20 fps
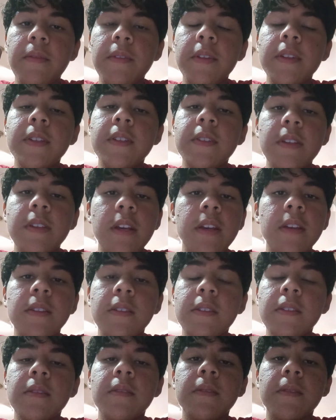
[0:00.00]

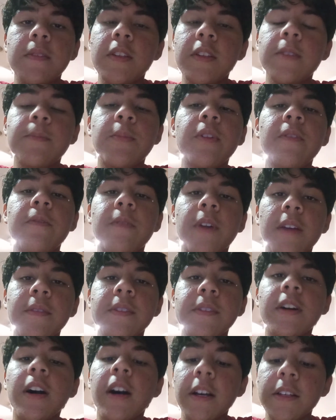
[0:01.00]
6.5
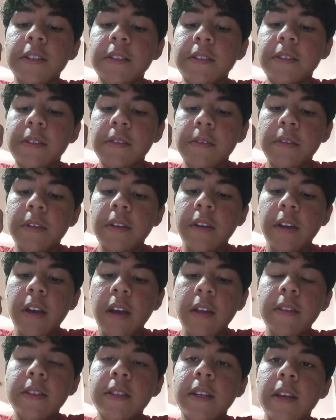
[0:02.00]
stars out
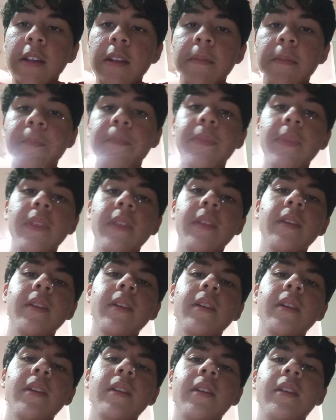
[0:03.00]
of 10.
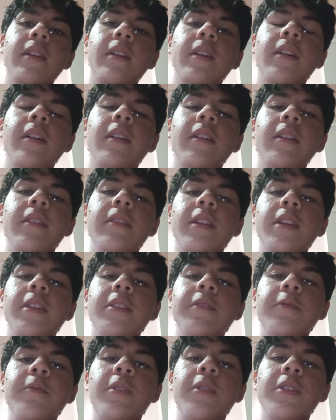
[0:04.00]
Thanks
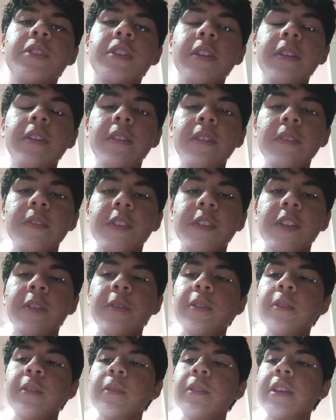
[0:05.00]
for watching
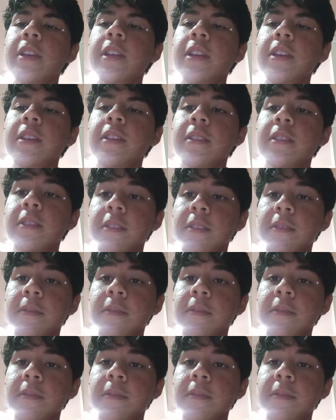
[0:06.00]
Serial Kings.